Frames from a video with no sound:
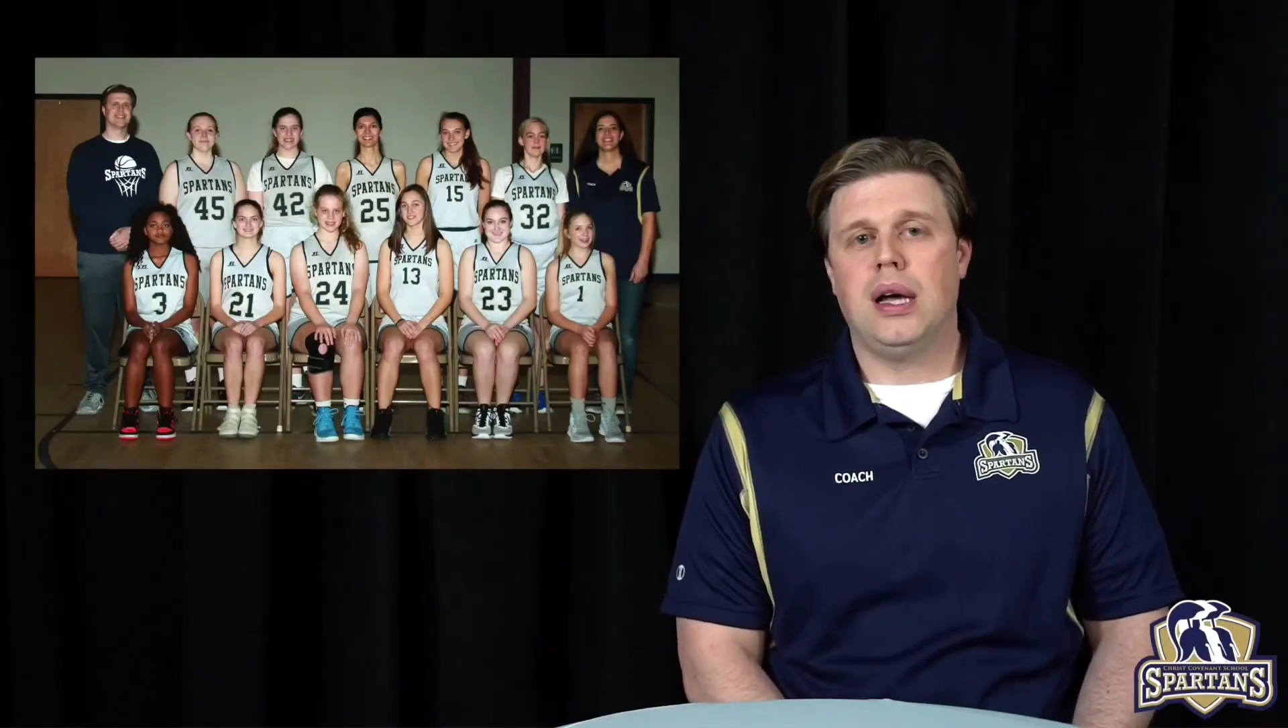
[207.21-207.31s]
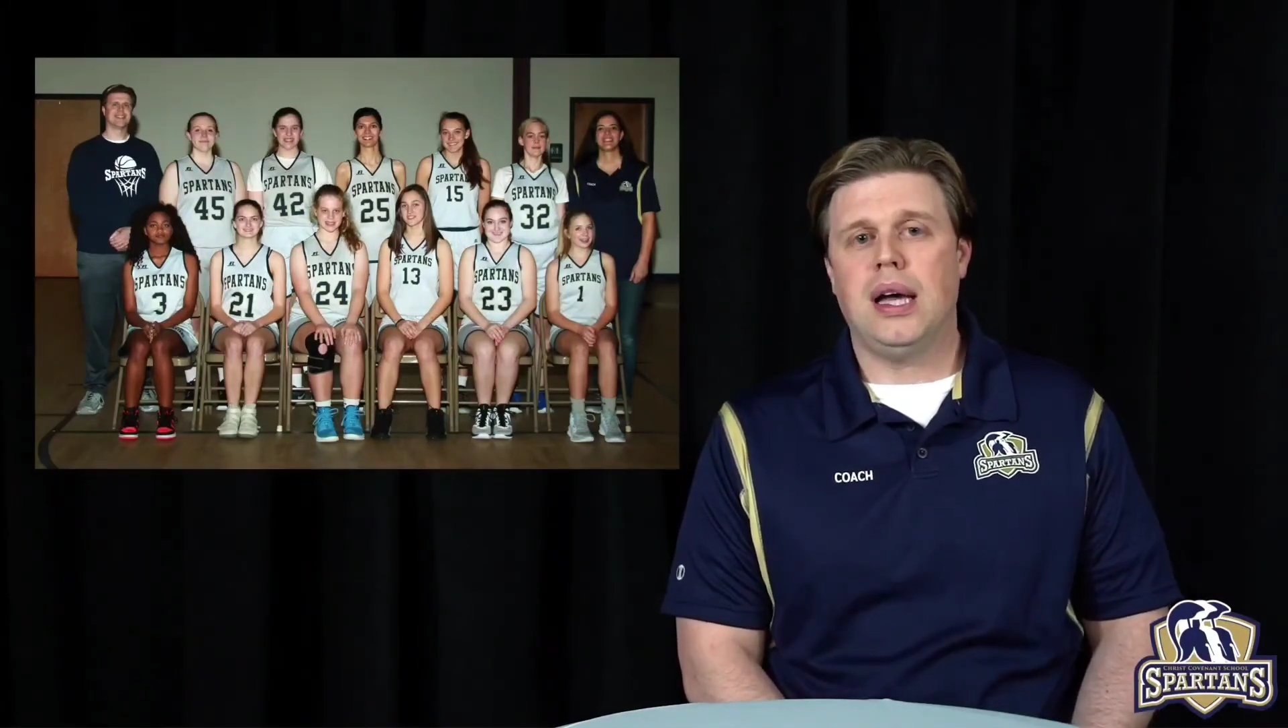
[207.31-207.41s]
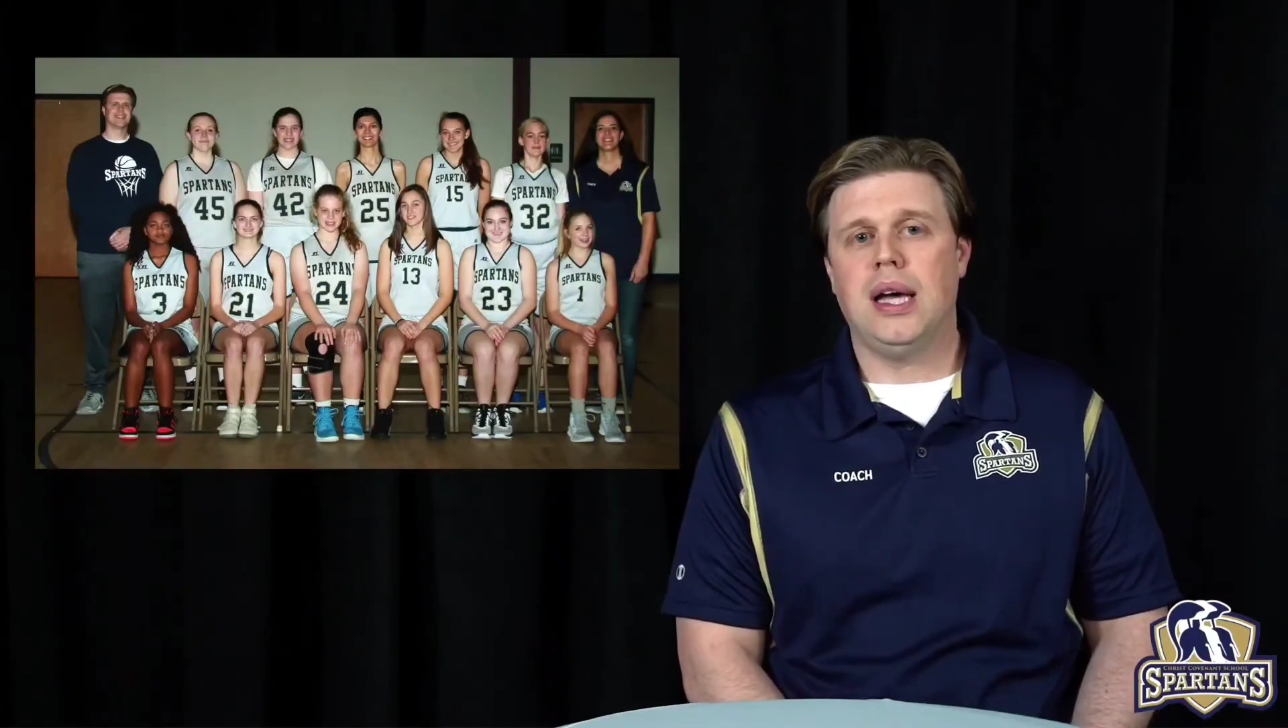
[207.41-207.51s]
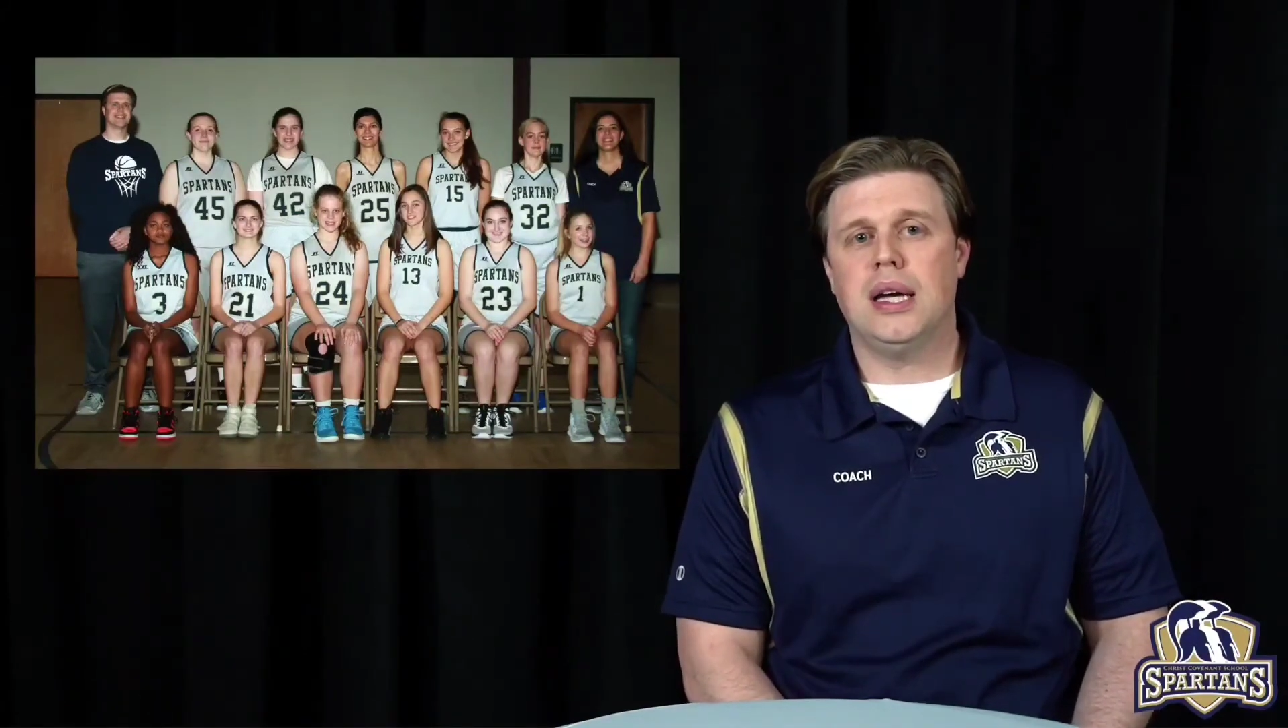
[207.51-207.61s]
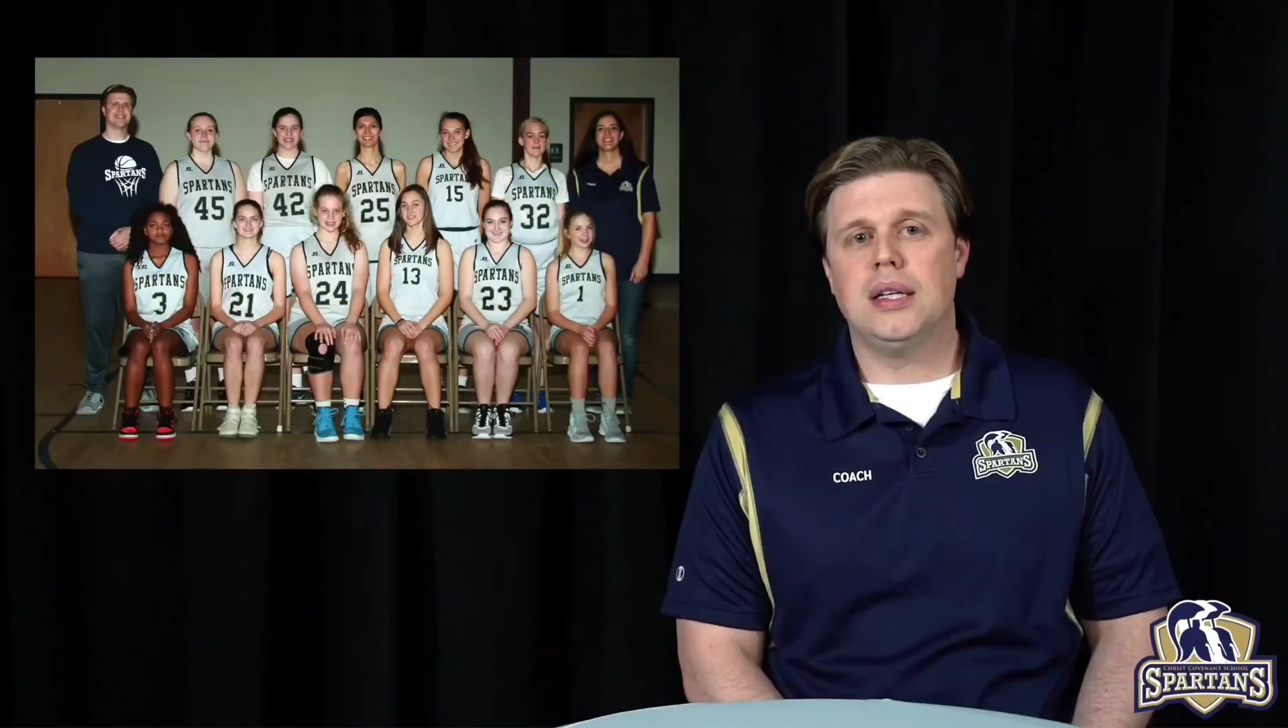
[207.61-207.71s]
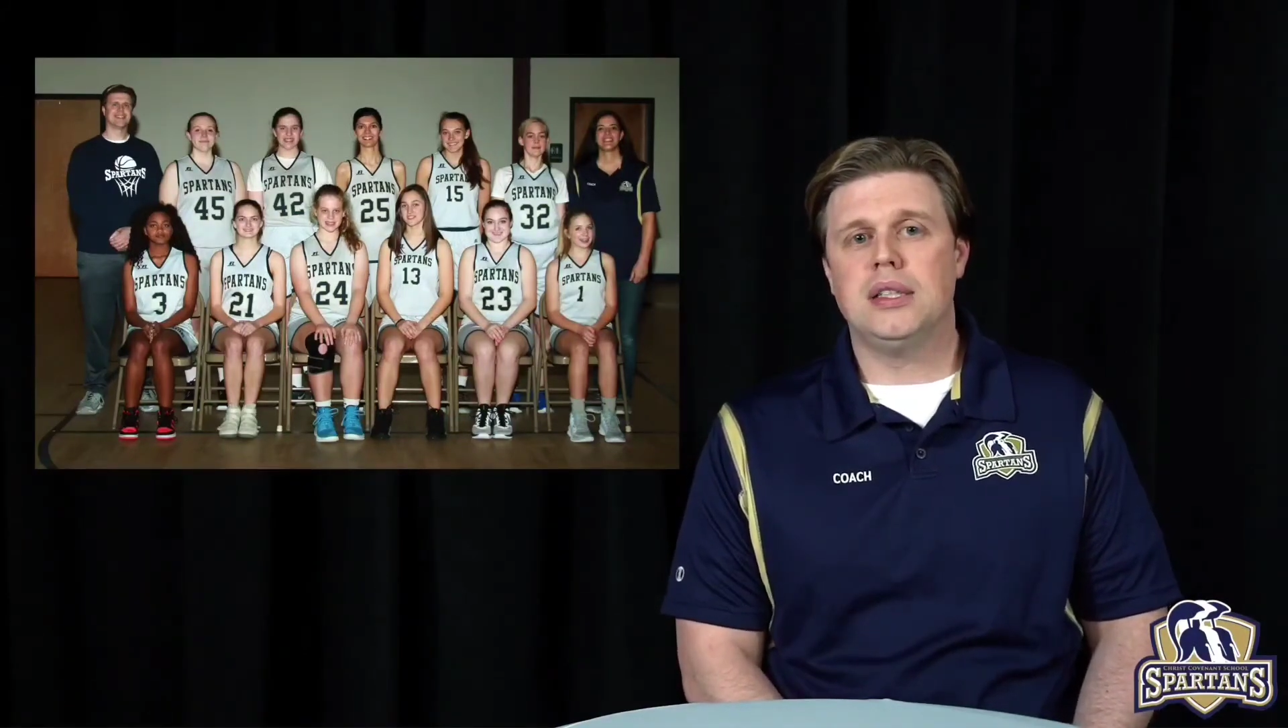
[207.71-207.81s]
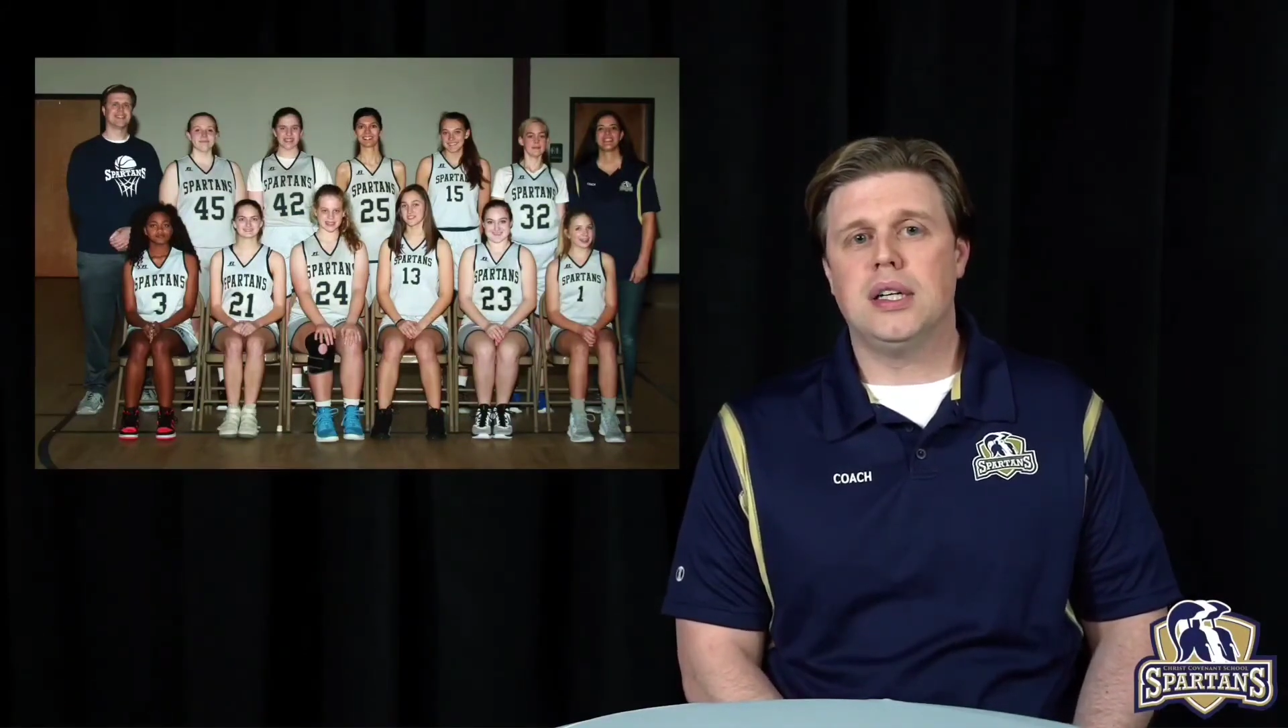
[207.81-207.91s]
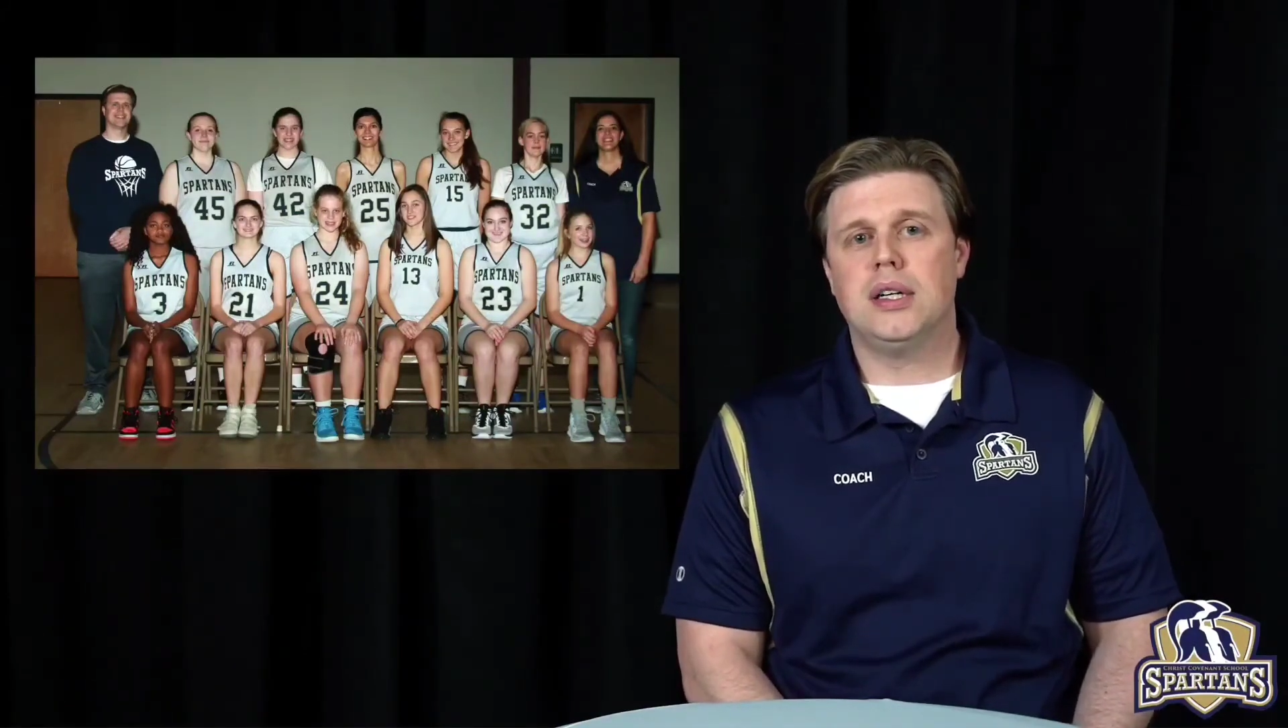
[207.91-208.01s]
and